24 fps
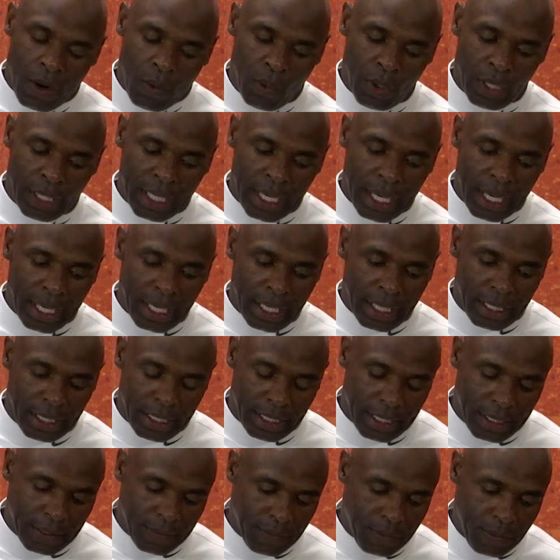Well, I,
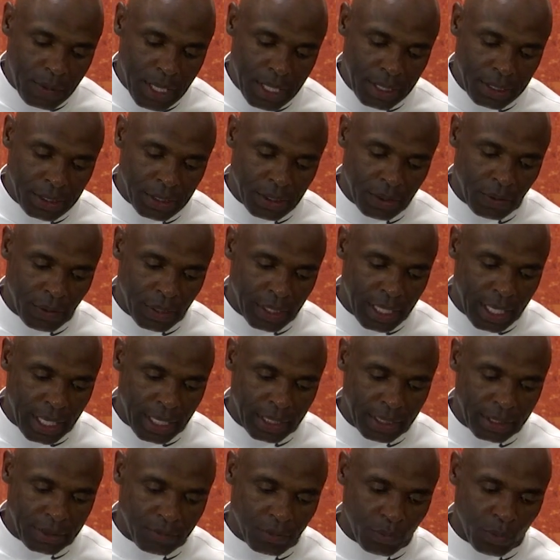uh, you know what?
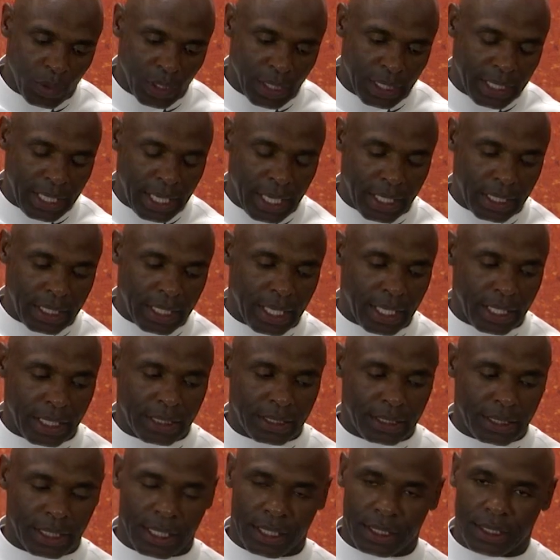I really hadn't had a
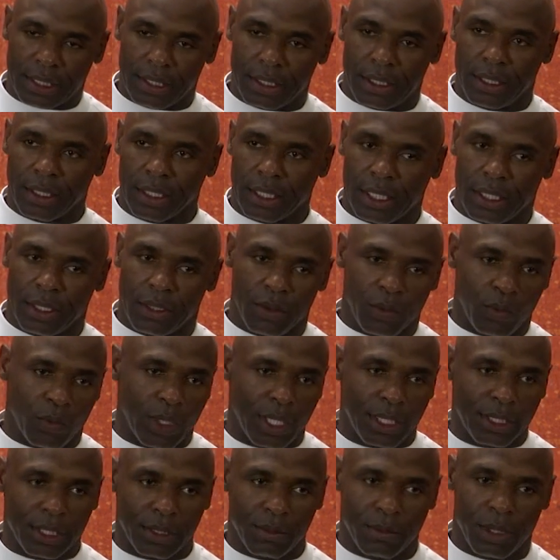chance to look at the
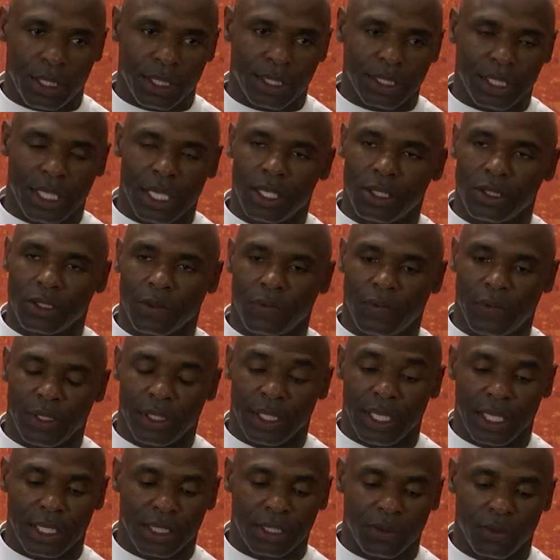rest of my schedule for
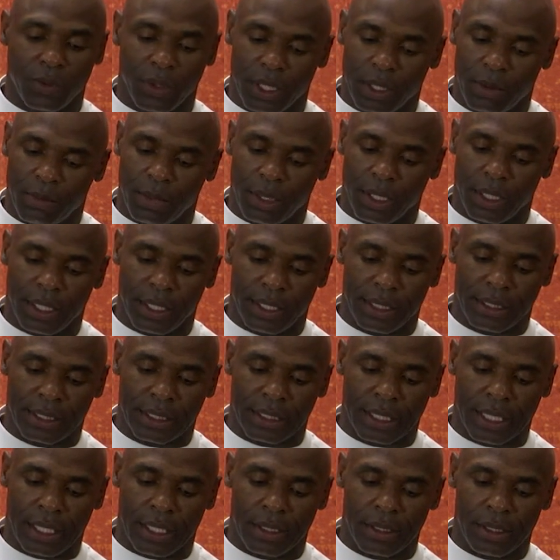next week, but
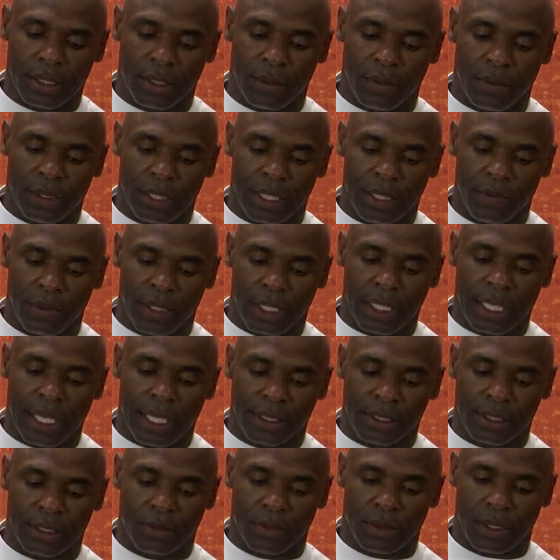it's uh, you know you really have to.